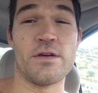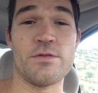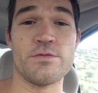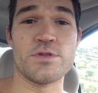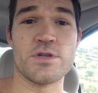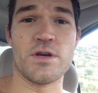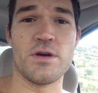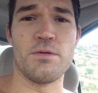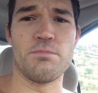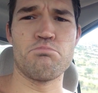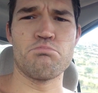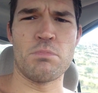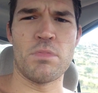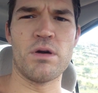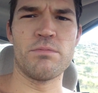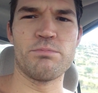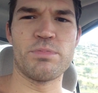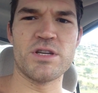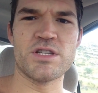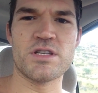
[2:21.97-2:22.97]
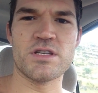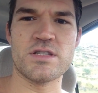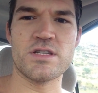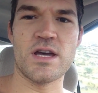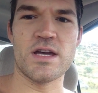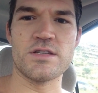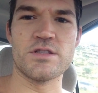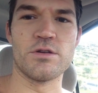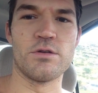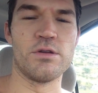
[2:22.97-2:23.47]
That was a, a big
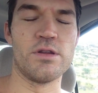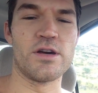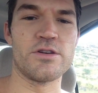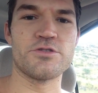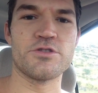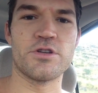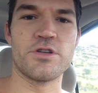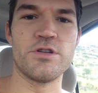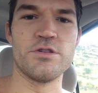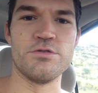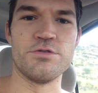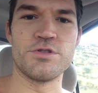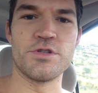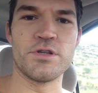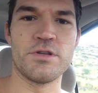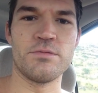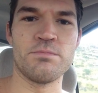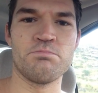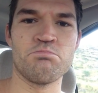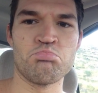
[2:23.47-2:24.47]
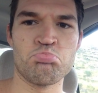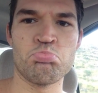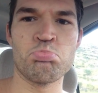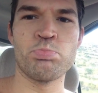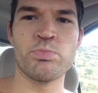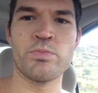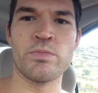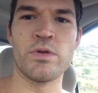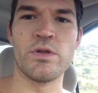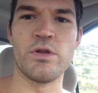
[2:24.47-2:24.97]
success. No electrocution,
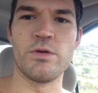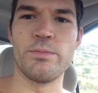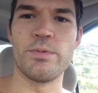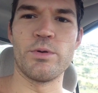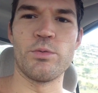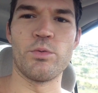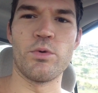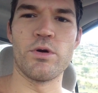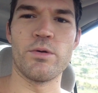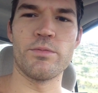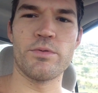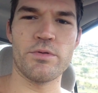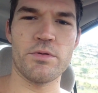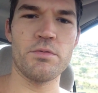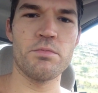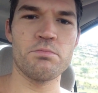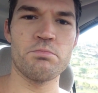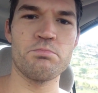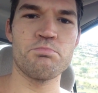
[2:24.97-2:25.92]
a little bit of warmth.